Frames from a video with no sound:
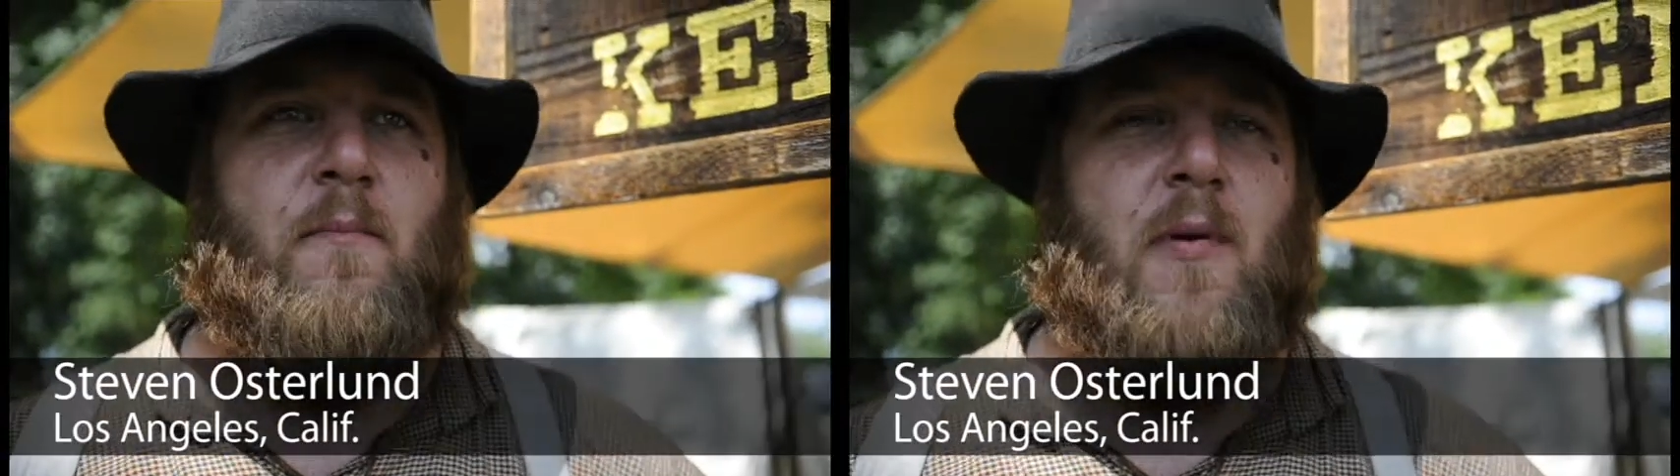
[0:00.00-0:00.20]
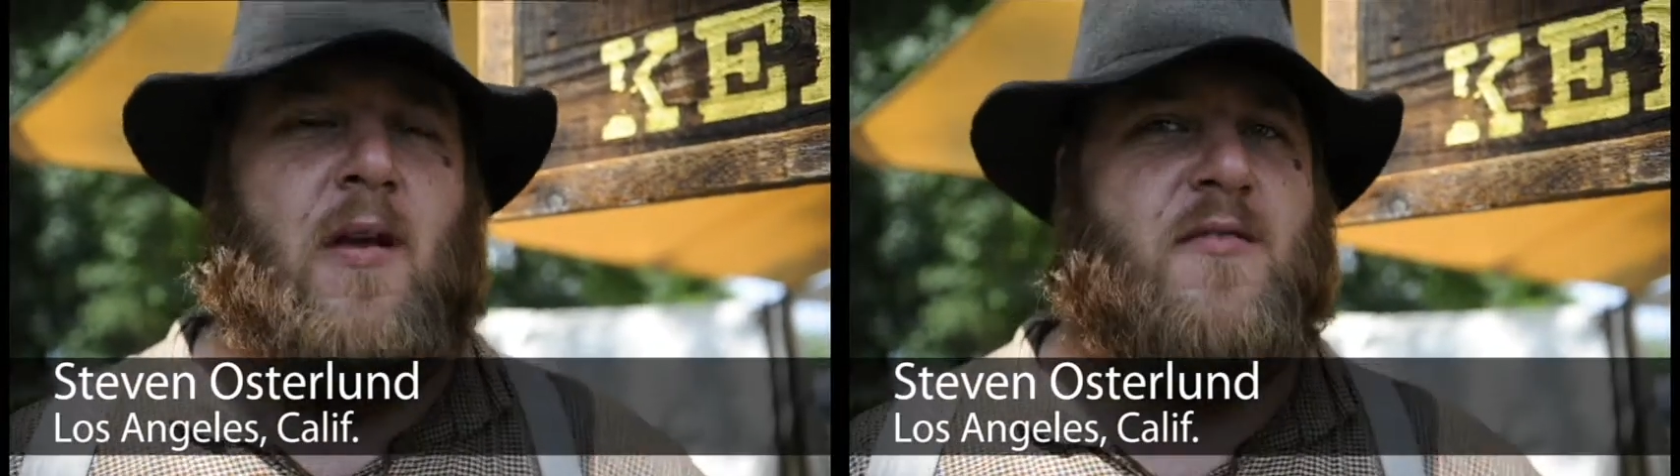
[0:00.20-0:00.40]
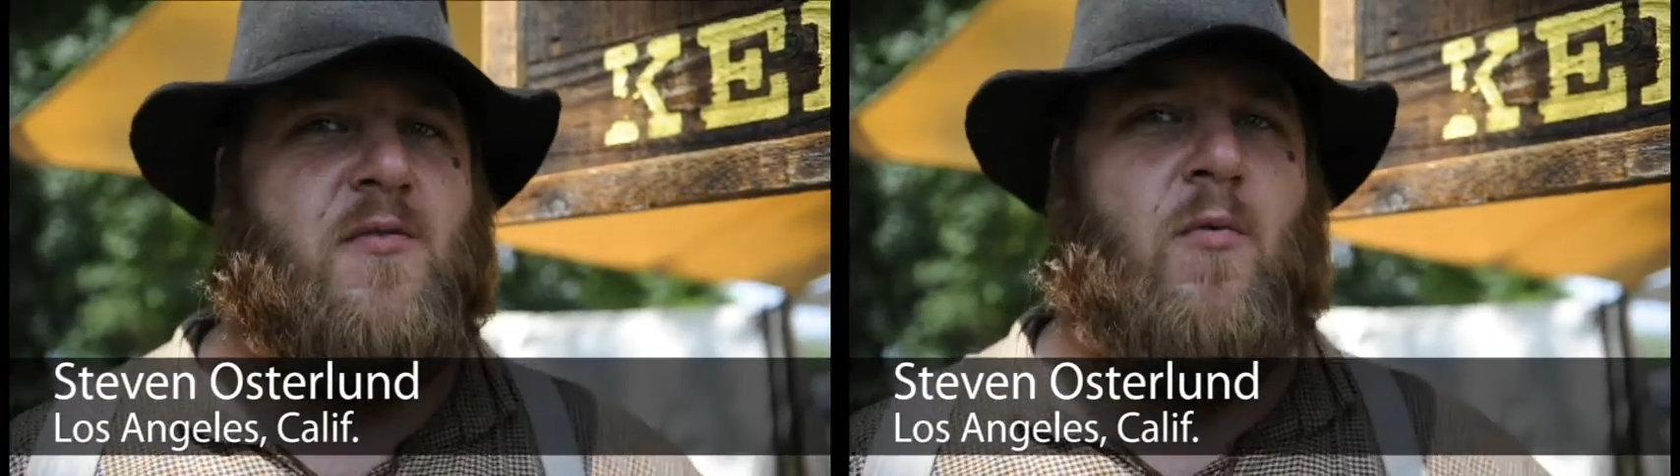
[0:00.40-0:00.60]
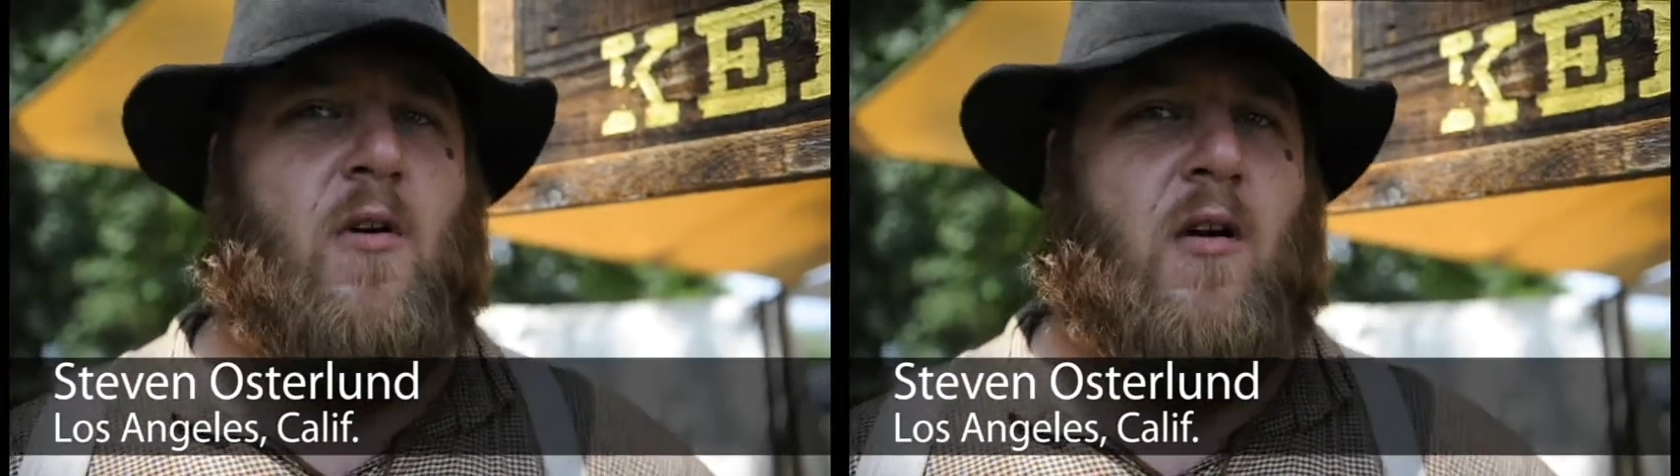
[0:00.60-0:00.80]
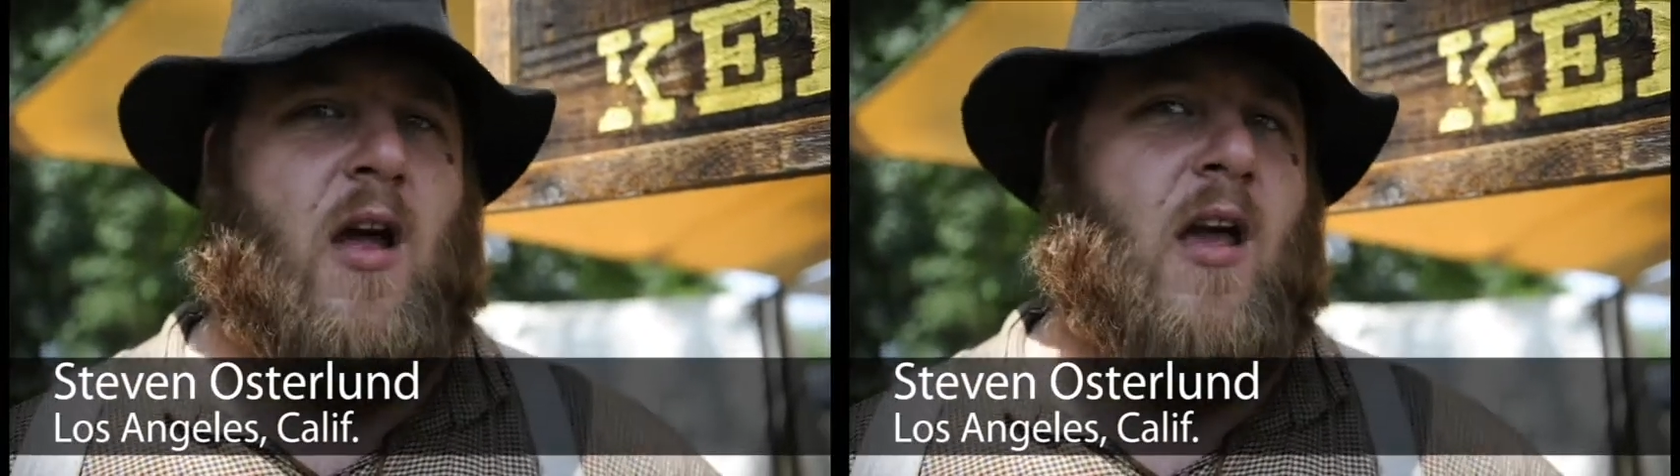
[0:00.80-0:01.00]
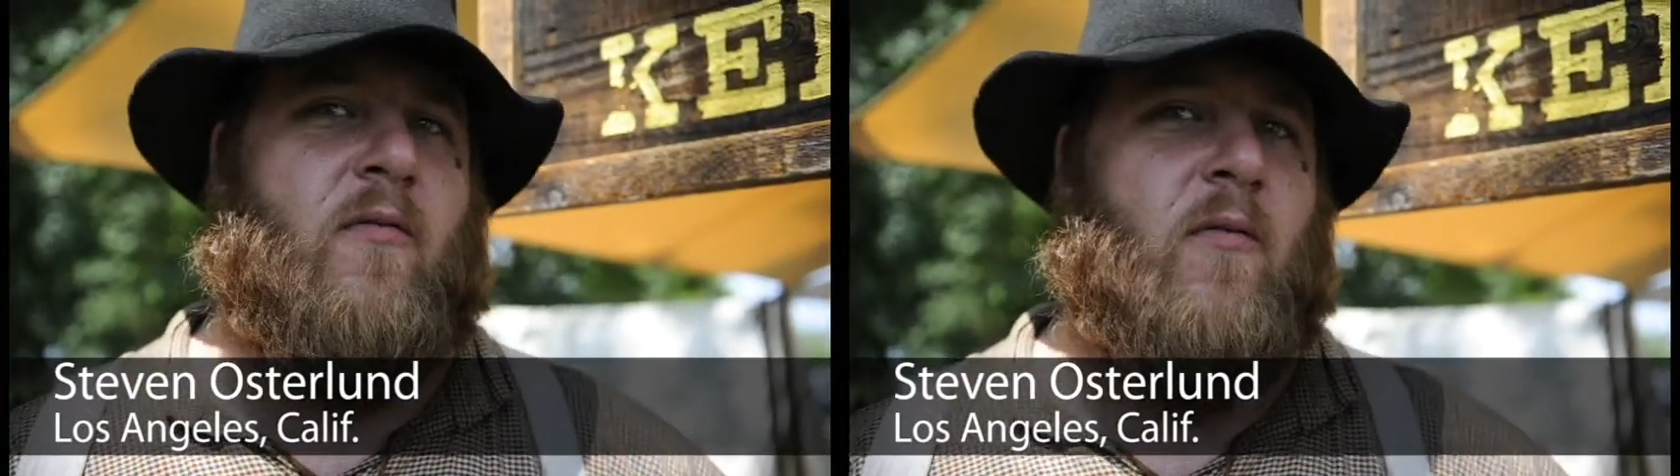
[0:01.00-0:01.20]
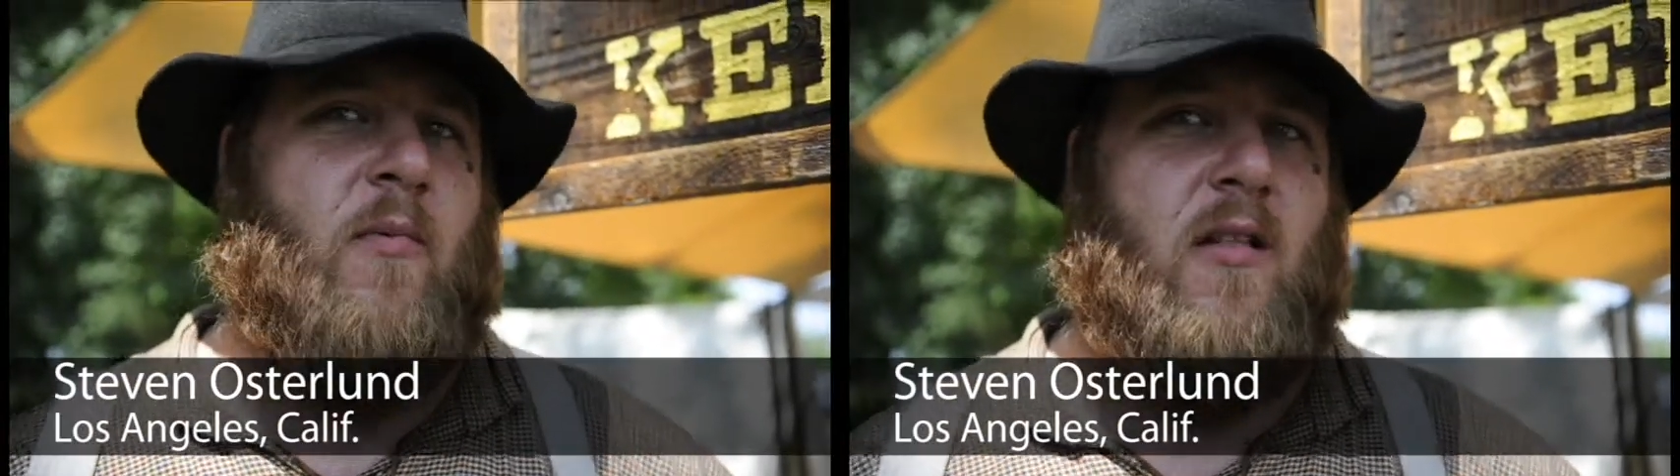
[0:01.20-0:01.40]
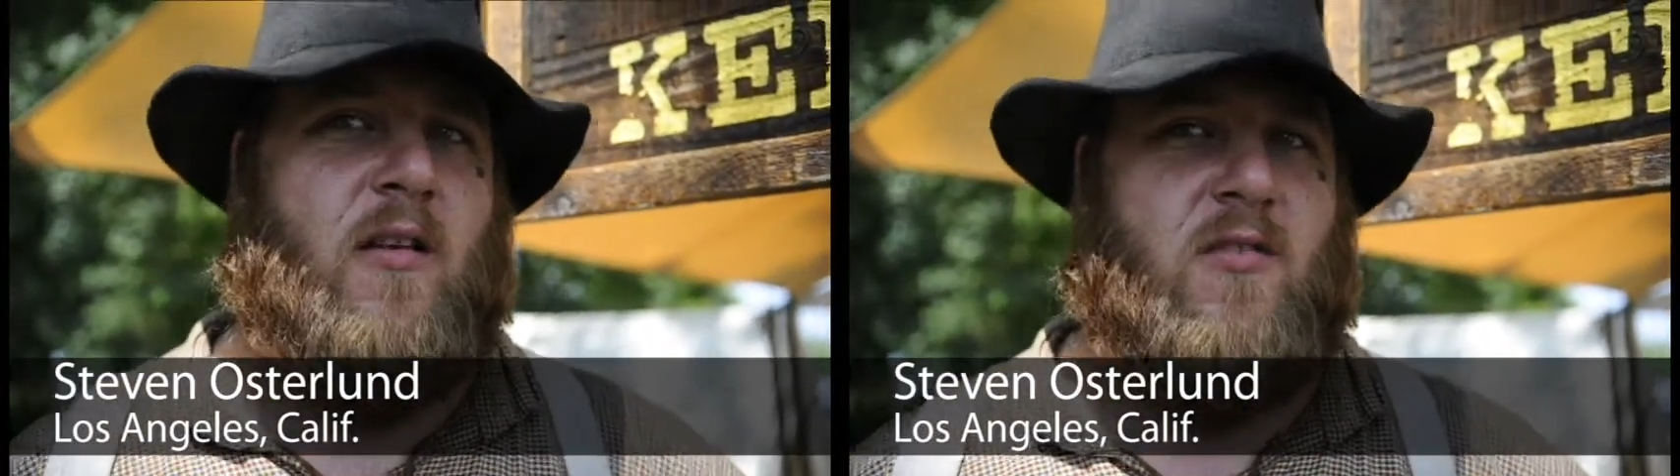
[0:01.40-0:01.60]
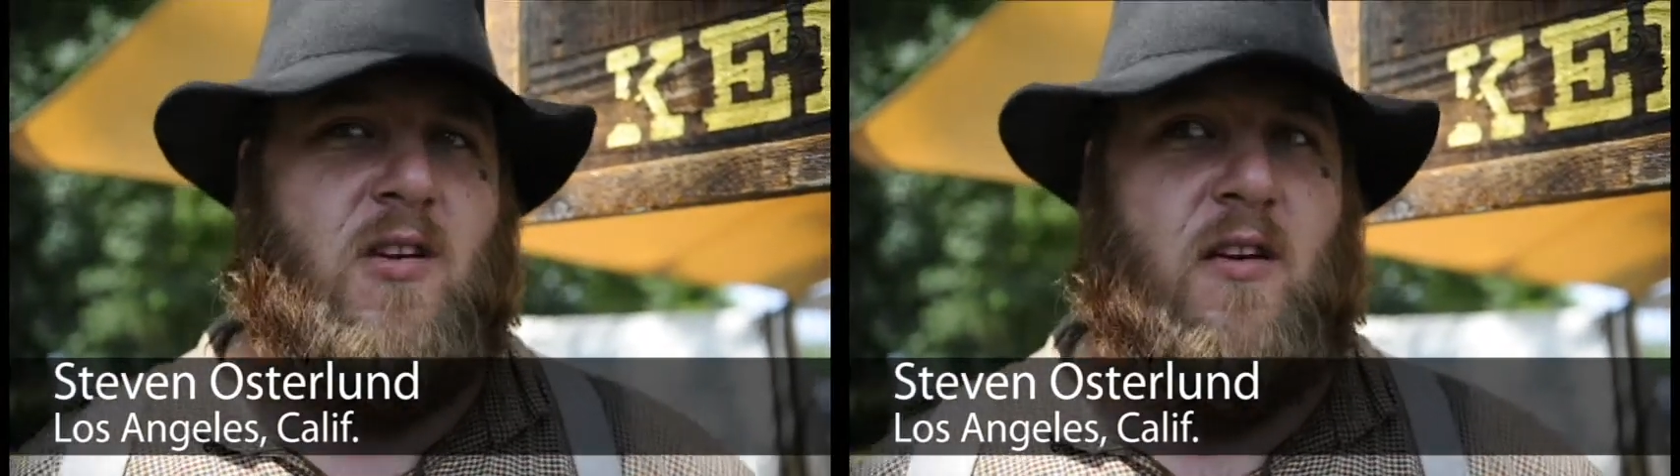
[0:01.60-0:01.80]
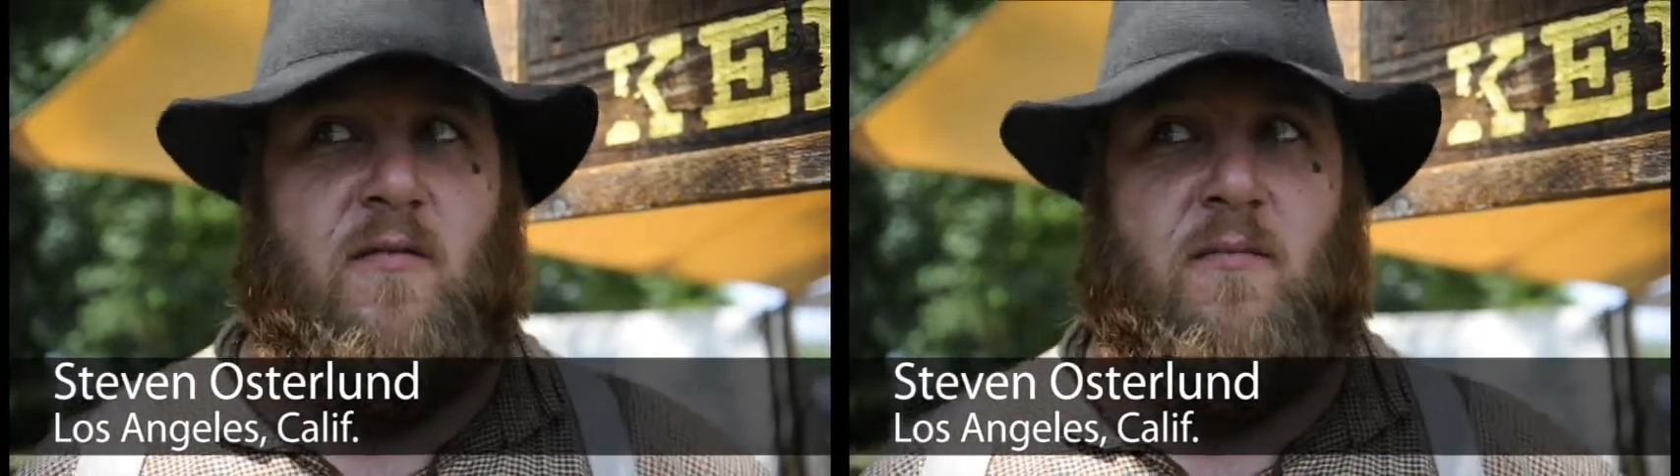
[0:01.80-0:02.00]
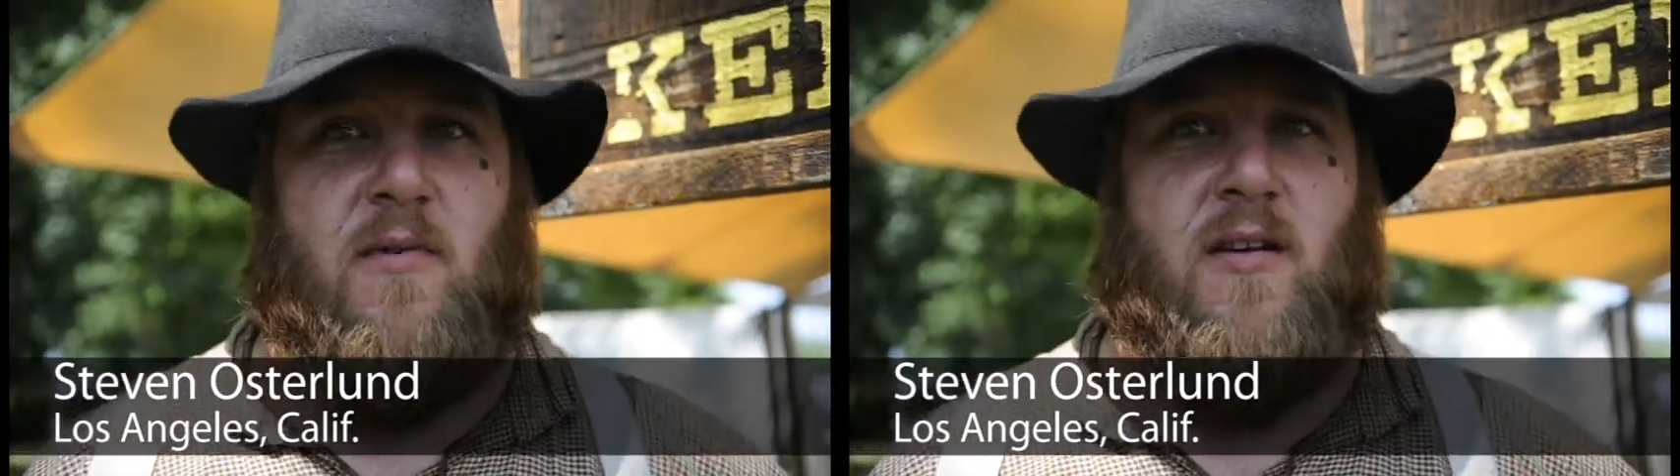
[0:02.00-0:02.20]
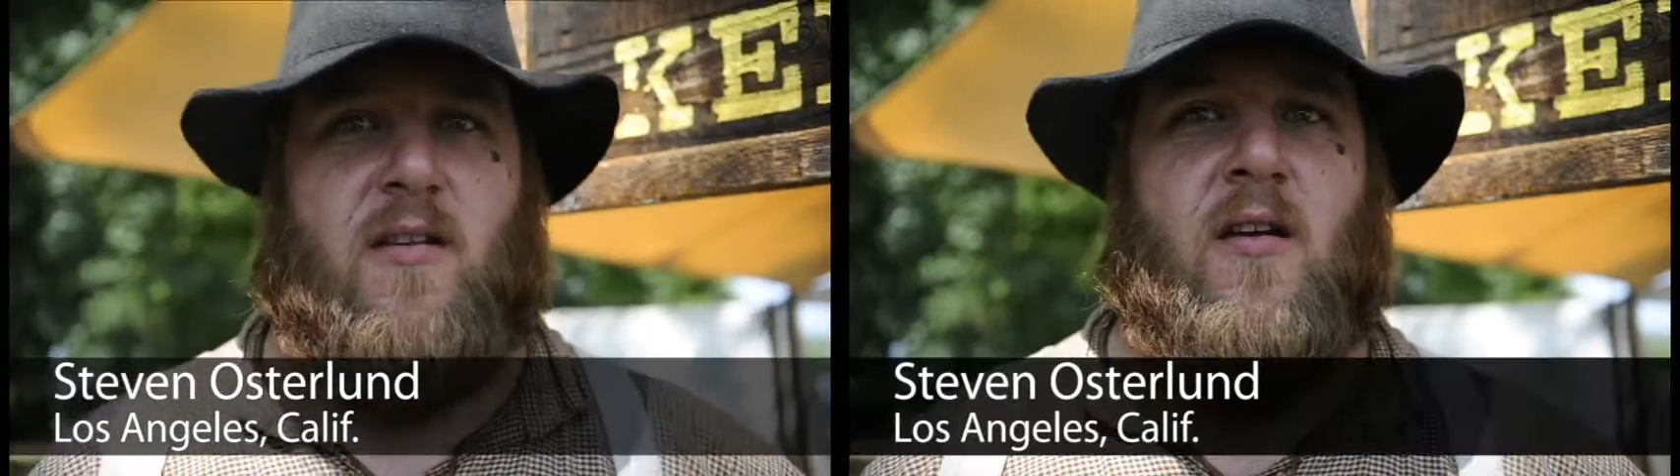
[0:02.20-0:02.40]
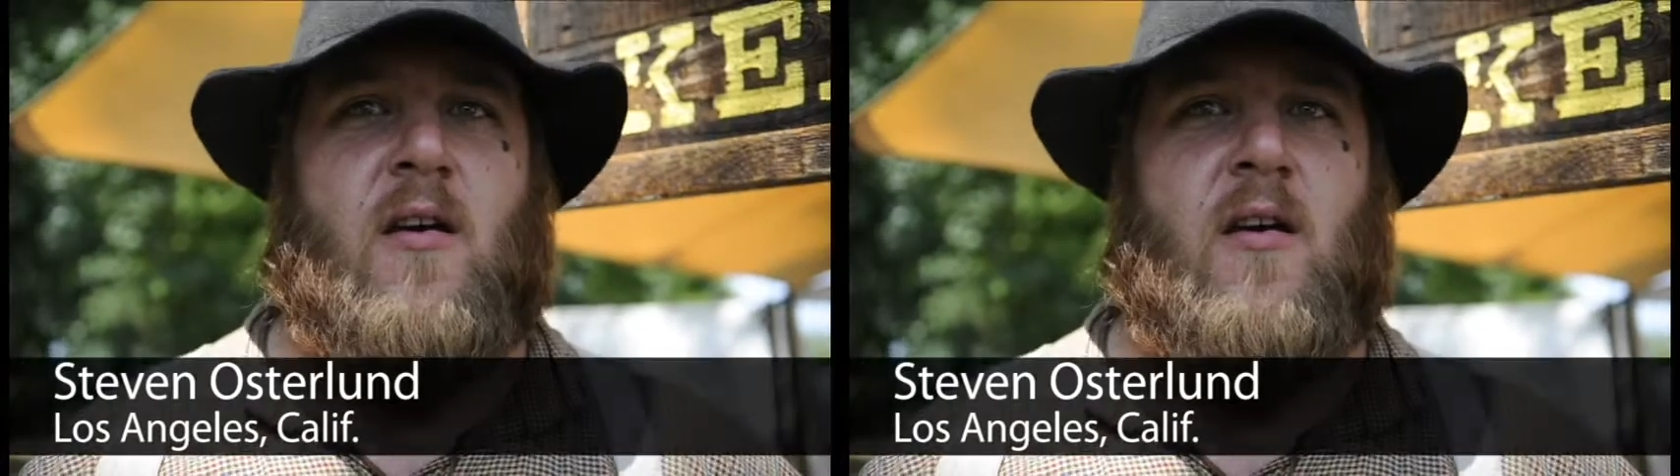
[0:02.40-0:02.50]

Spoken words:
because of work, I have to be clean shaven, but